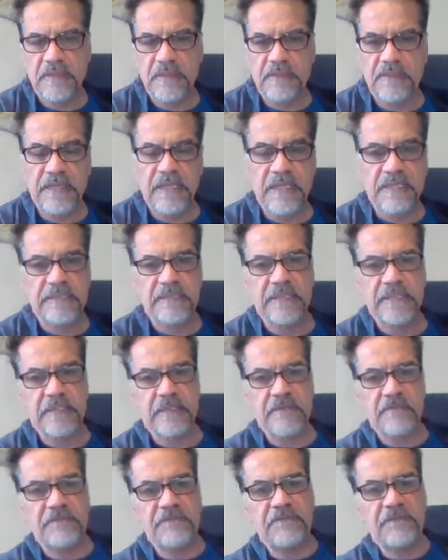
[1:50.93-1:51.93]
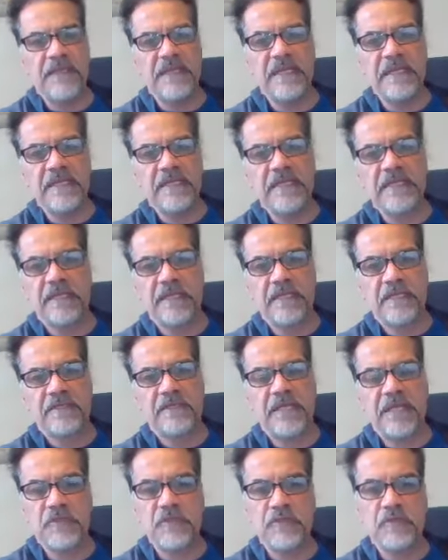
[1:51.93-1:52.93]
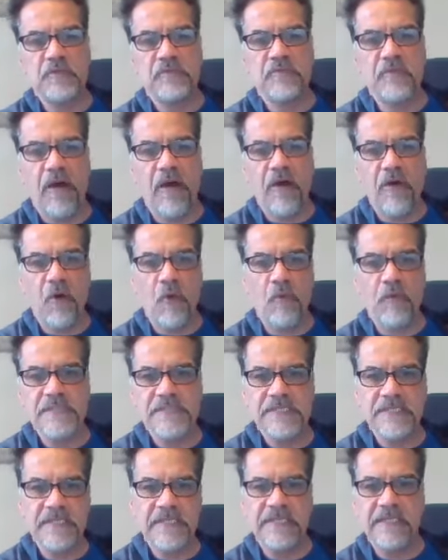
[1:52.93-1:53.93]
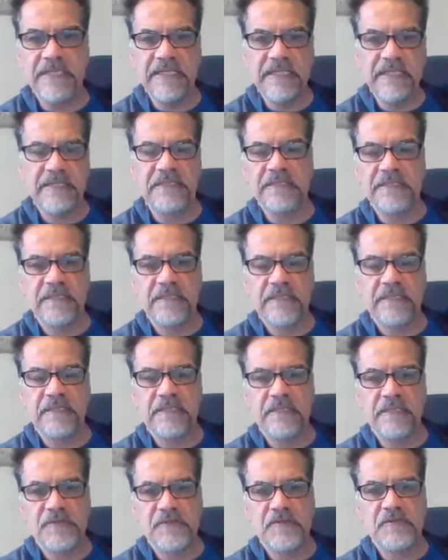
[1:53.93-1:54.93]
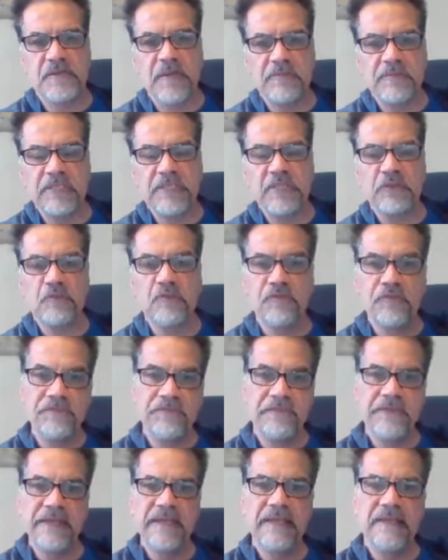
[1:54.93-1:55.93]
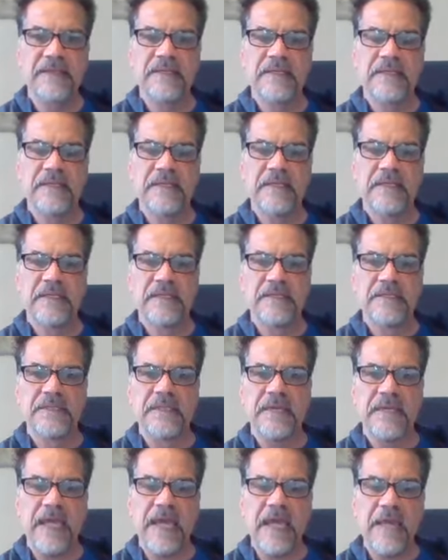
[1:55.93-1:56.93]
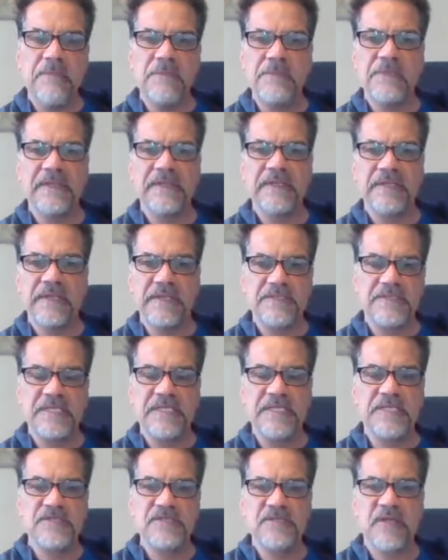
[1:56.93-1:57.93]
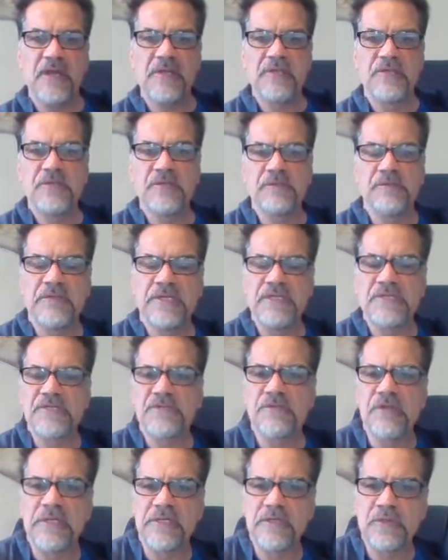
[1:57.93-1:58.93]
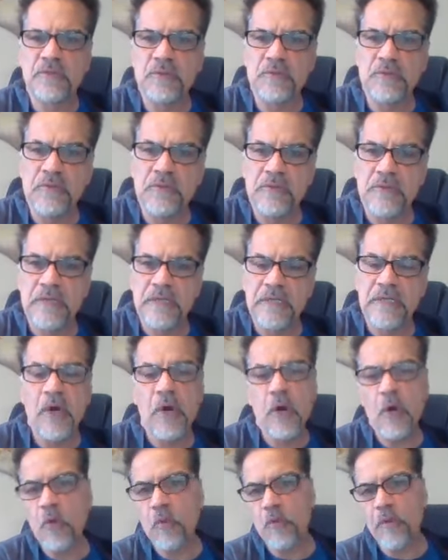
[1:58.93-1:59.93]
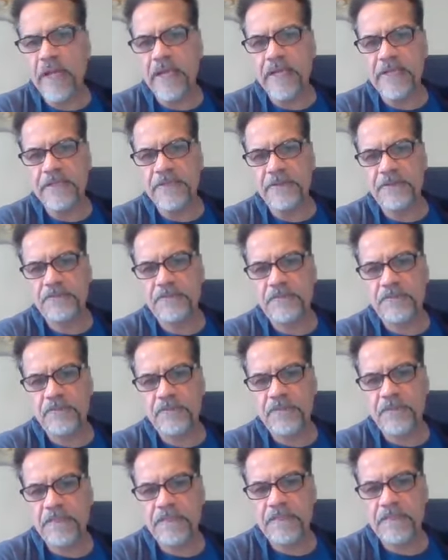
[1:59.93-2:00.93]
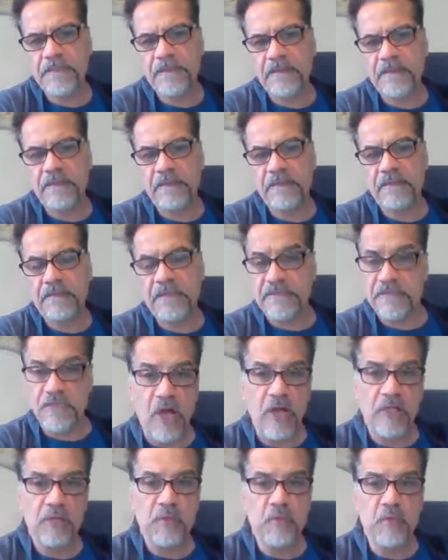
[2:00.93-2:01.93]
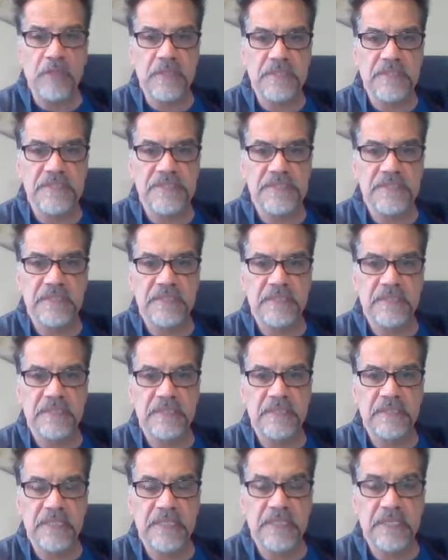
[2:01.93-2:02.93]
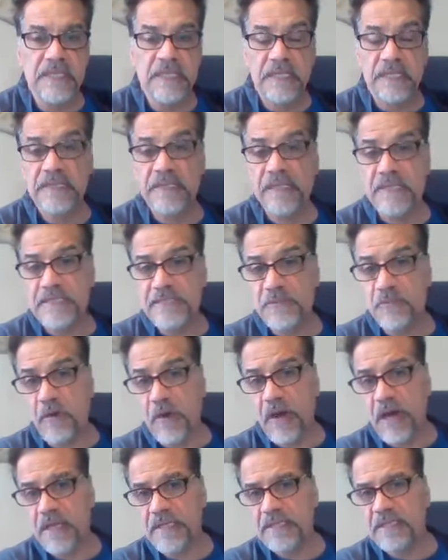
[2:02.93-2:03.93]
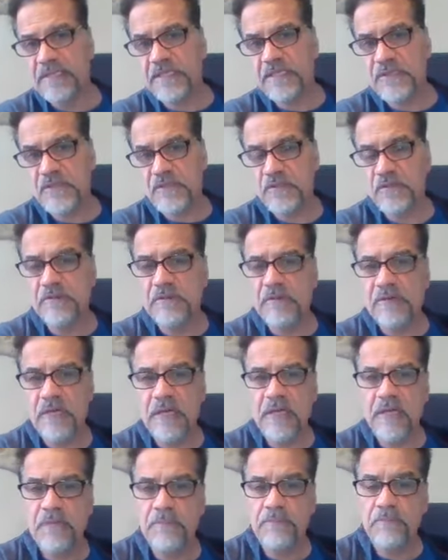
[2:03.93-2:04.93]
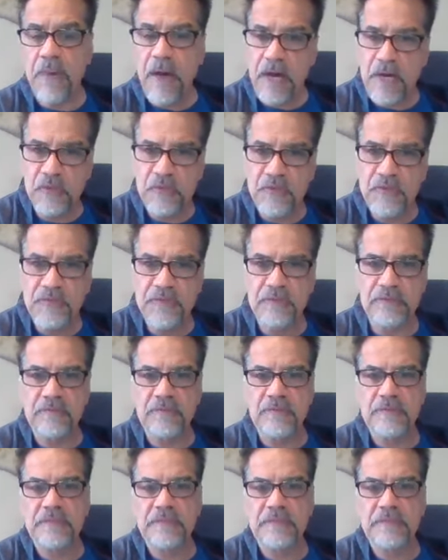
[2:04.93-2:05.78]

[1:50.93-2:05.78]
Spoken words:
that feeling that you always need something to fill the emptiness inside you is going to go away. That's it works. That's why it is so powerful.